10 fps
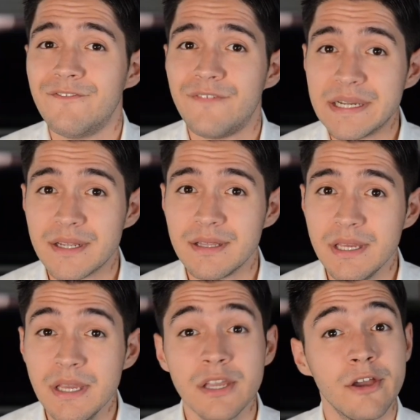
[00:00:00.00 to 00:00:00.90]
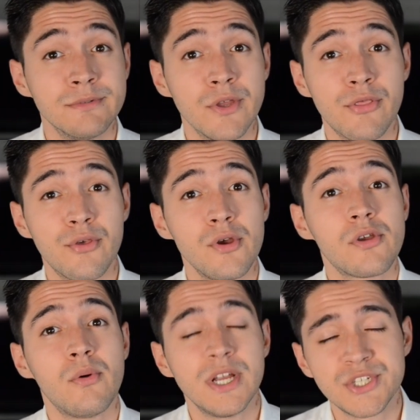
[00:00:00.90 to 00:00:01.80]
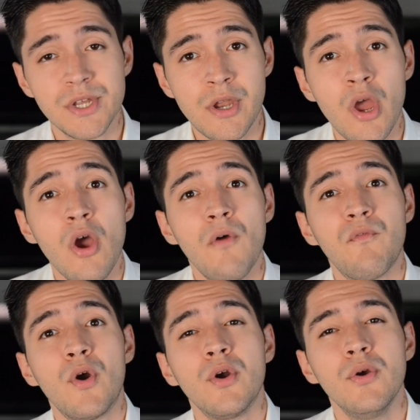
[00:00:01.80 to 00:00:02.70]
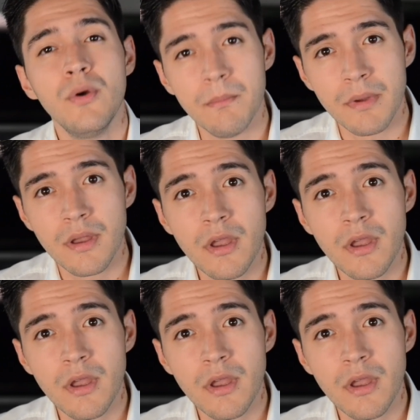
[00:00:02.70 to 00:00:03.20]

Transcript: finally comes the third question, for whom?